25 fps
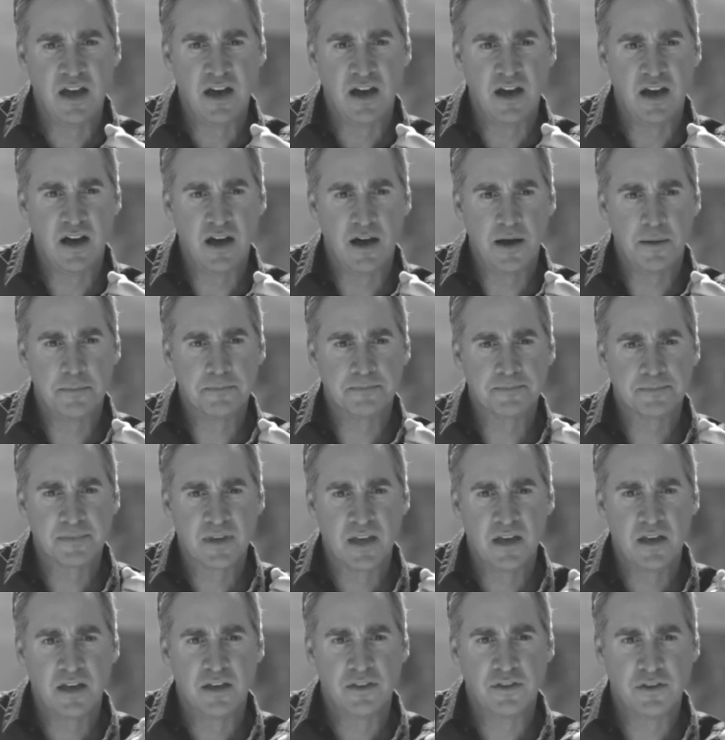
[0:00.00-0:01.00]

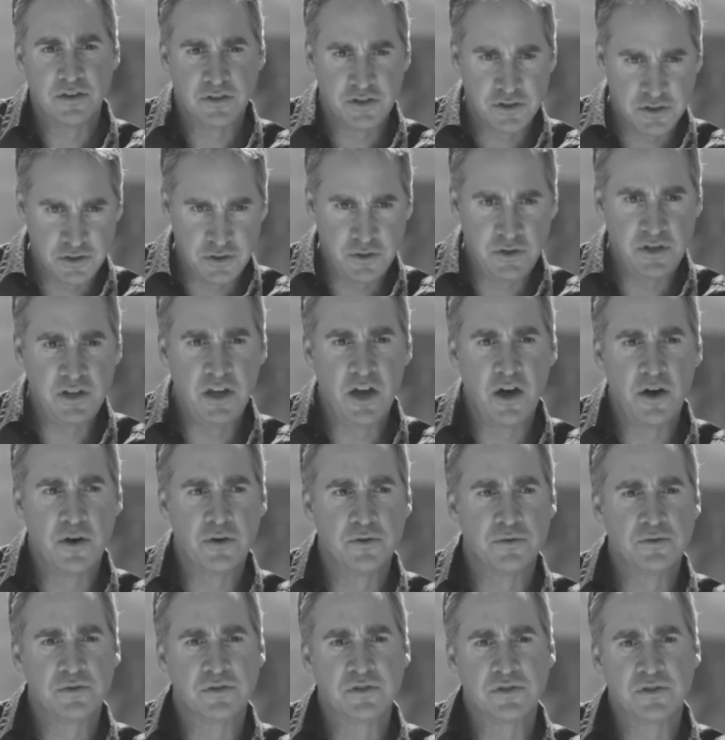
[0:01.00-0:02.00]
The
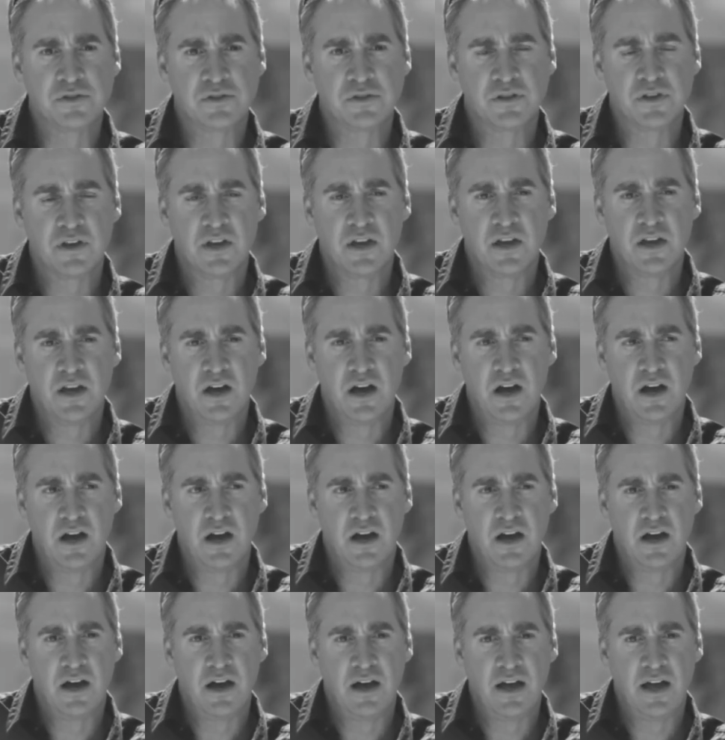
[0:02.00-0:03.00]
studios
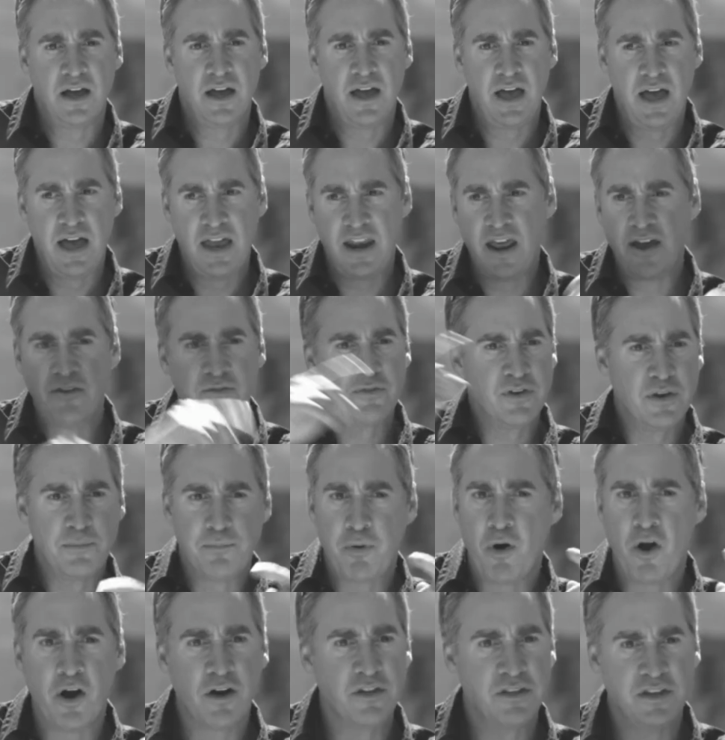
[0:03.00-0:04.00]
at every
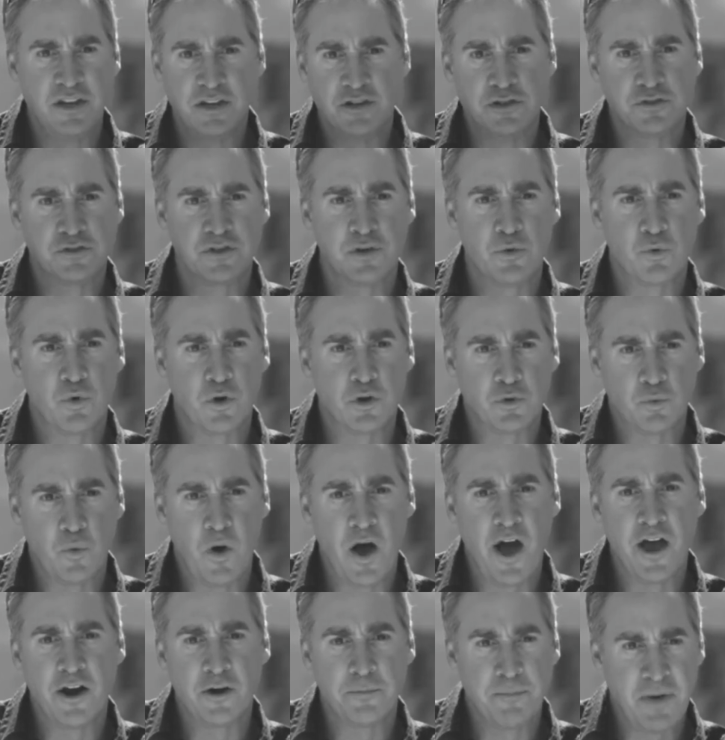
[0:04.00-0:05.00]
part of the industry
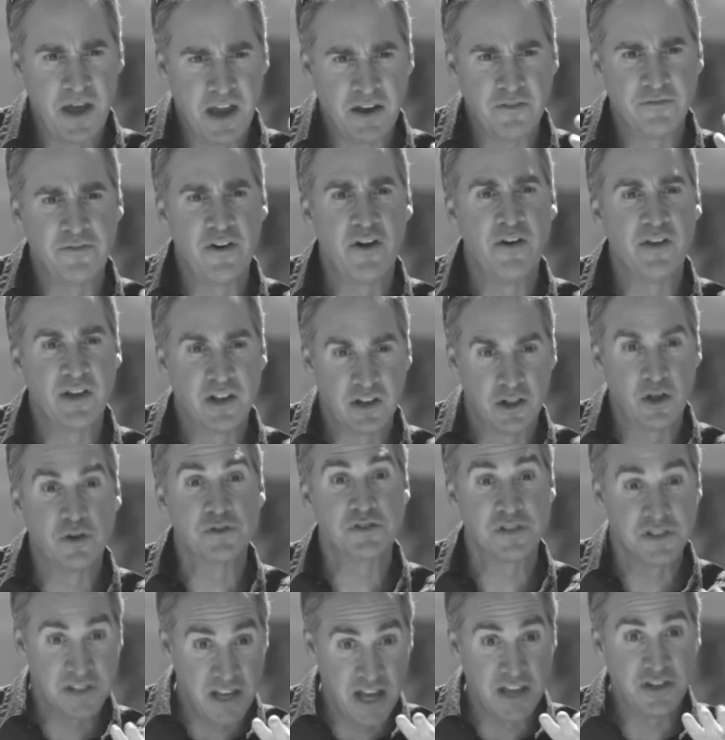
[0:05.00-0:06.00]
worldwide are paying very
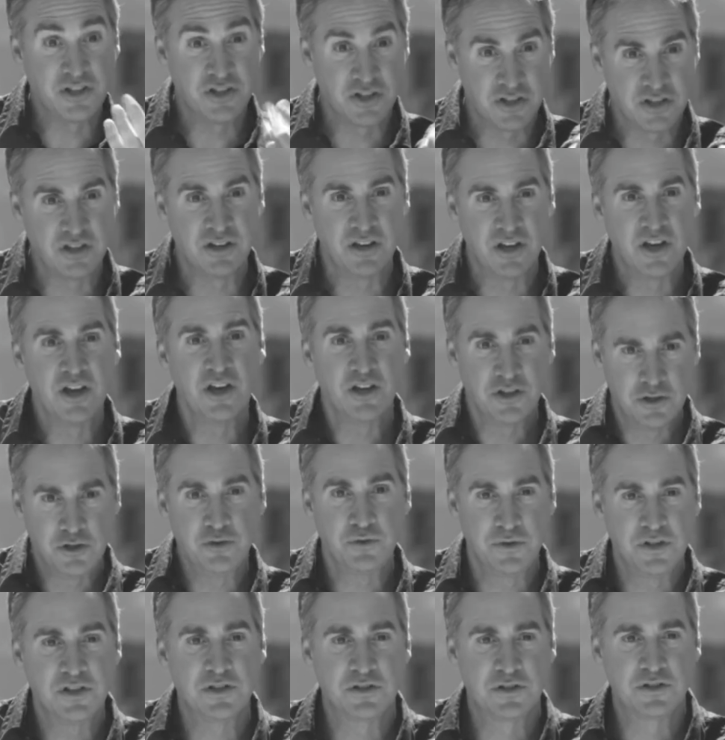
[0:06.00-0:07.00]
close attention to
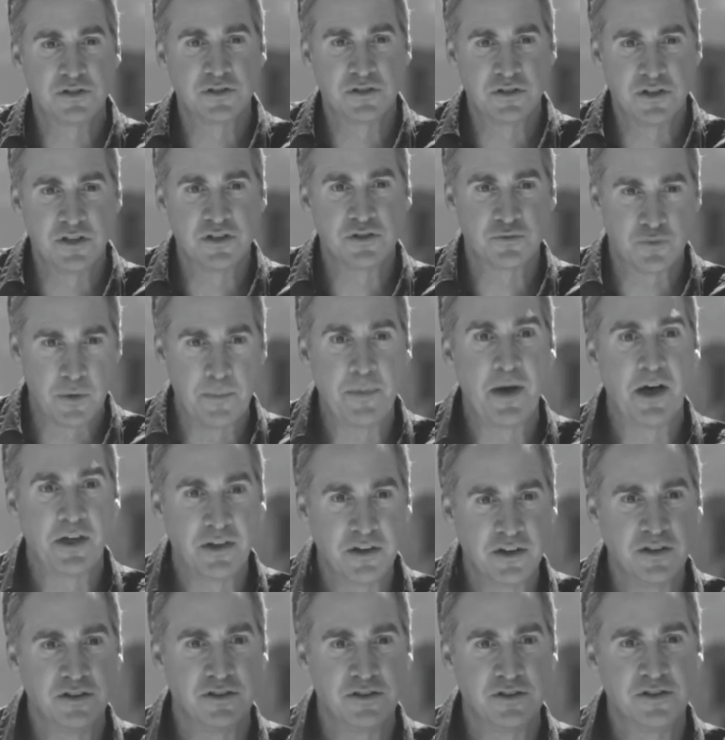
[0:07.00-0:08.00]
this
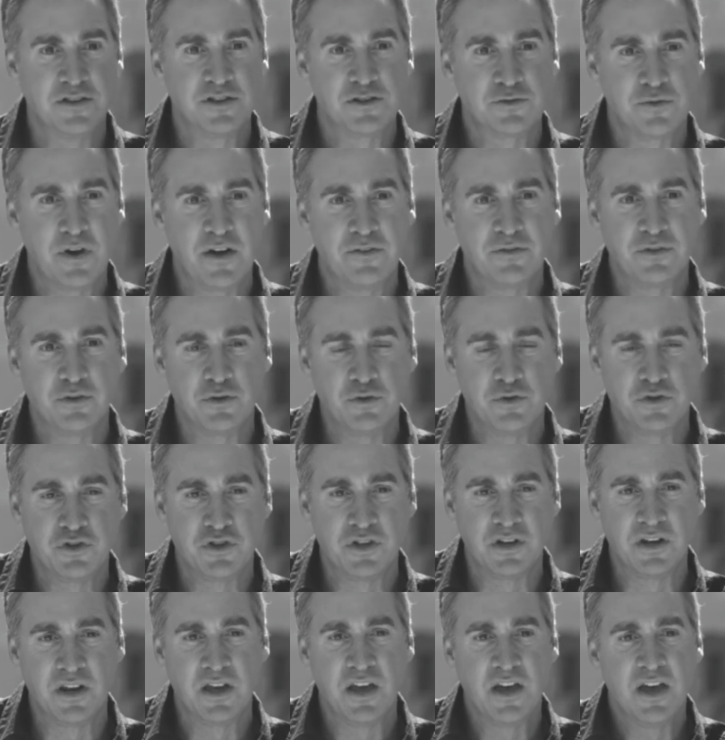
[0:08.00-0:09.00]
rebellion, to this
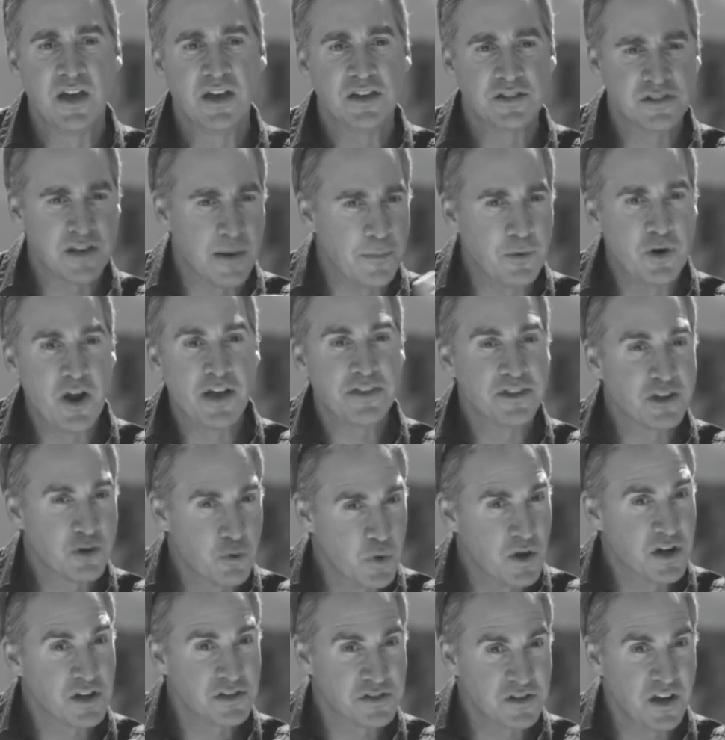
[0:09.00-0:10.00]
revolution. Some are not the
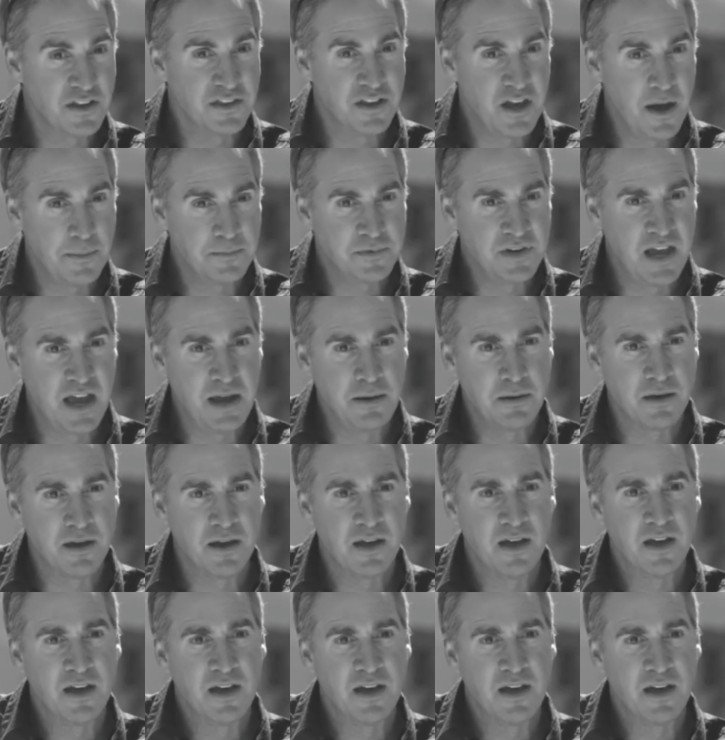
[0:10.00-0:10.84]
quickest on the uptake.